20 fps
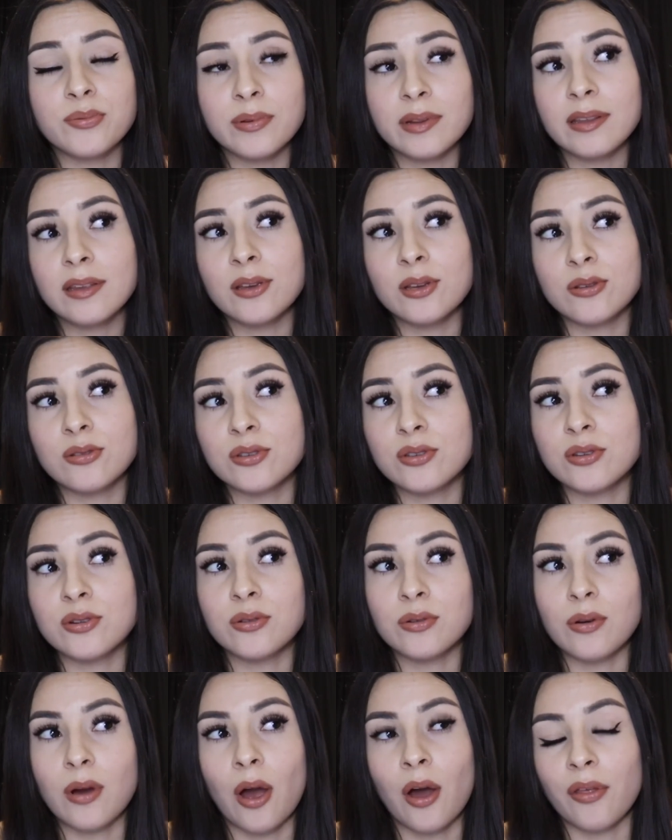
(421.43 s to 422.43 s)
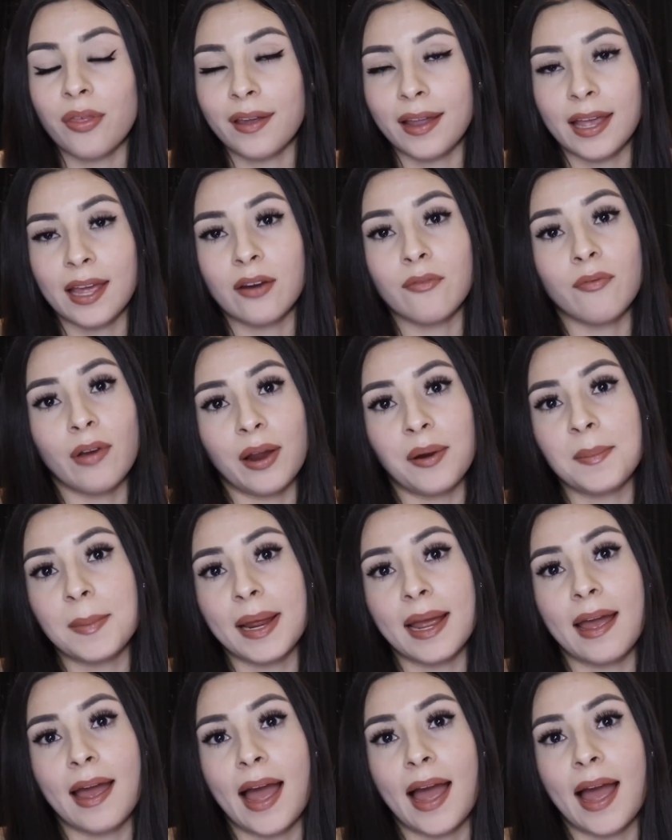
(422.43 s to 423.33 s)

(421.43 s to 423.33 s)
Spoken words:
really used to all the kid environment.